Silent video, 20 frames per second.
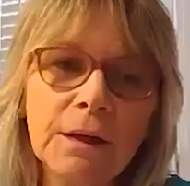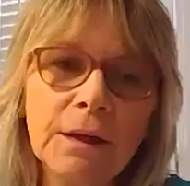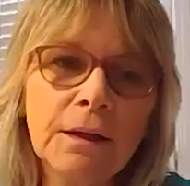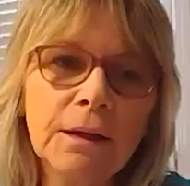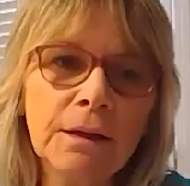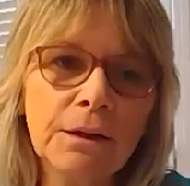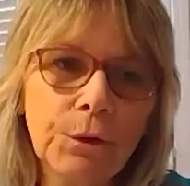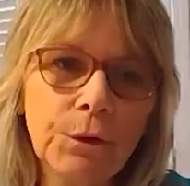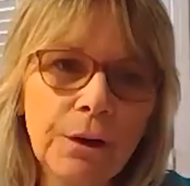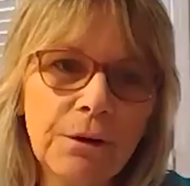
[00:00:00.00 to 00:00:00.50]

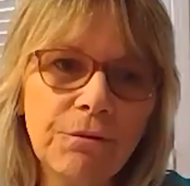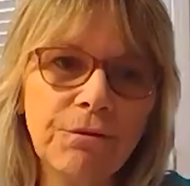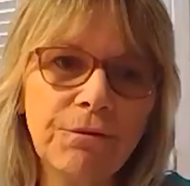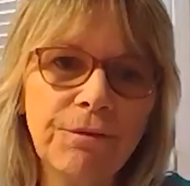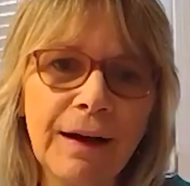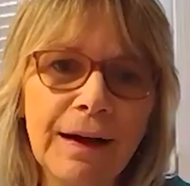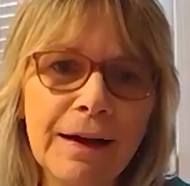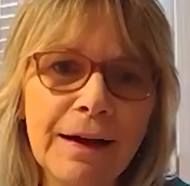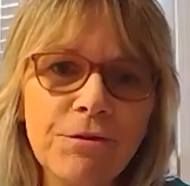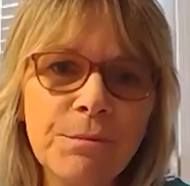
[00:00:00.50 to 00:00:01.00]
you have
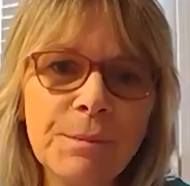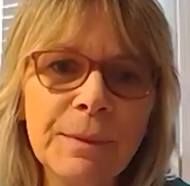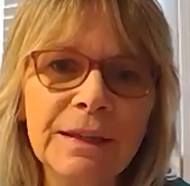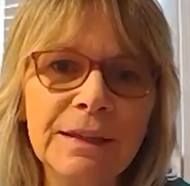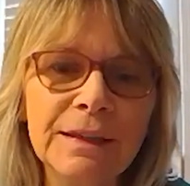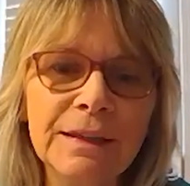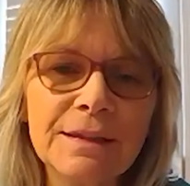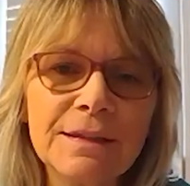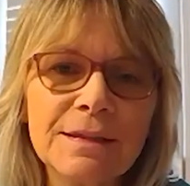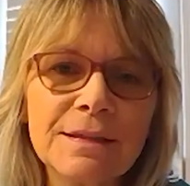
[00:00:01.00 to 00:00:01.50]
5
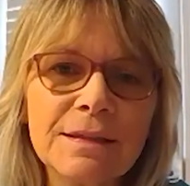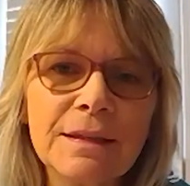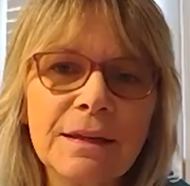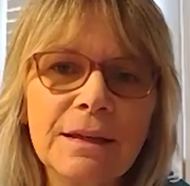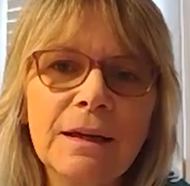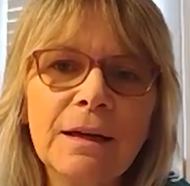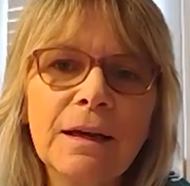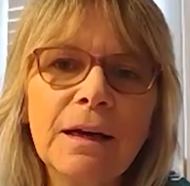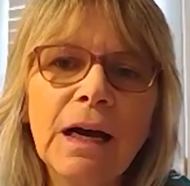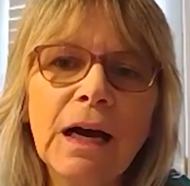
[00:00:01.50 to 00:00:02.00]
minutes.
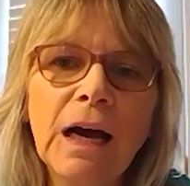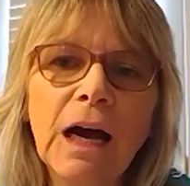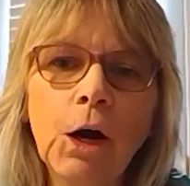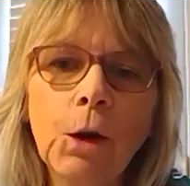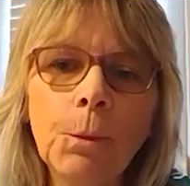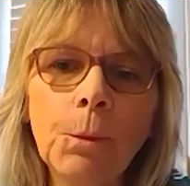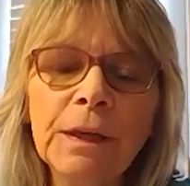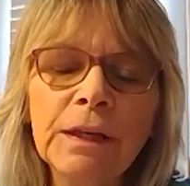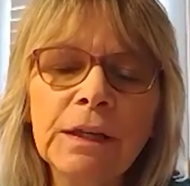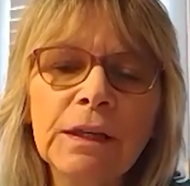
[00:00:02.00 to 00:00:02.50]
How
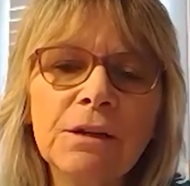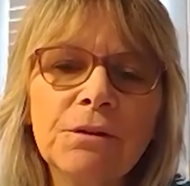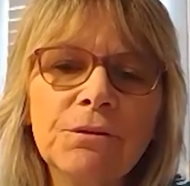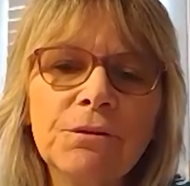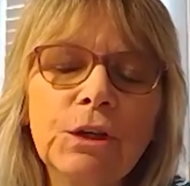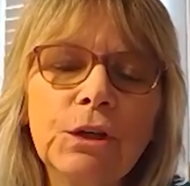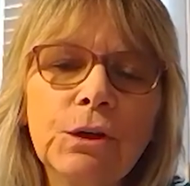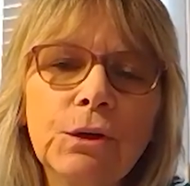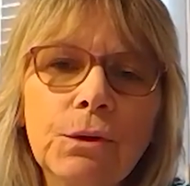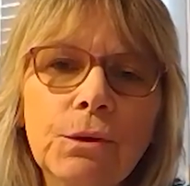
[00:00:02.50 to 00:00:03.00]
many of
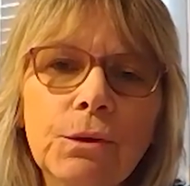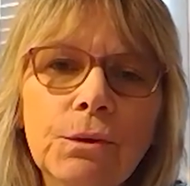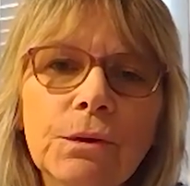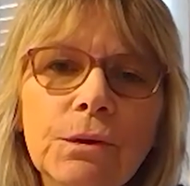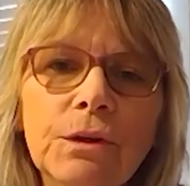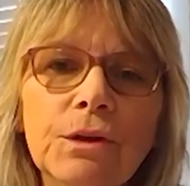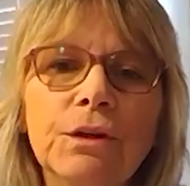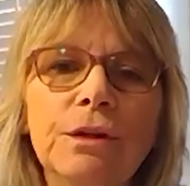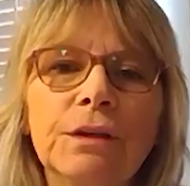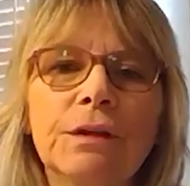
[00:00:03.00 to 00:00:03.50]
you
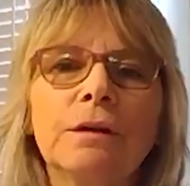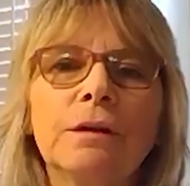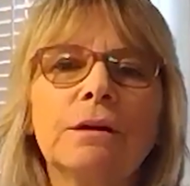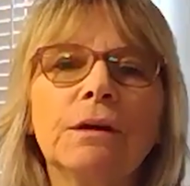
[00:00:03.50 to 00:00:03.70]
could